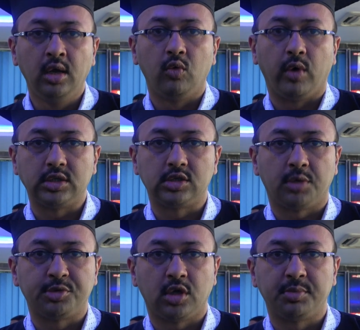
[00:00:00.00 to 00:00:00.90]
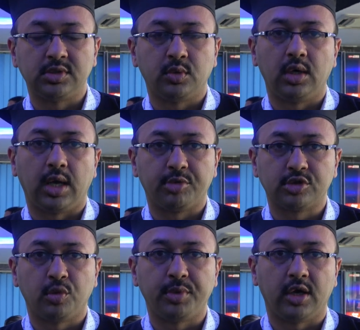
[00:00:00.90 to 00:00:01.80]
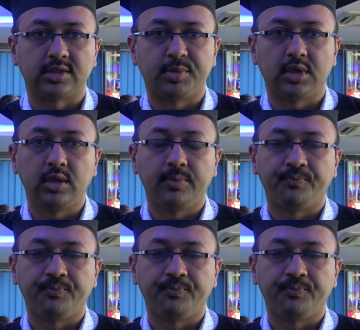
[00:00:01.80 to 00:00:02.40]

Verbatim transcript: One-stop shop is the World Laparoscopy Hospital.